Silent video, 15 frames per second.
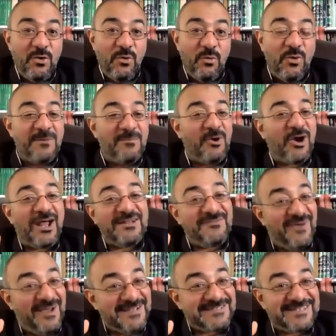were more
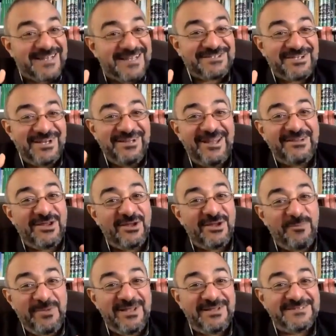advanced actually than the
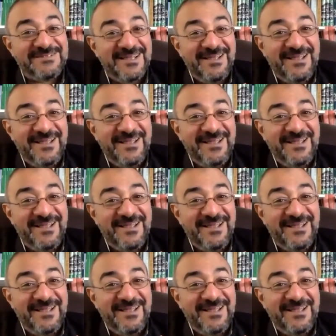Europeans.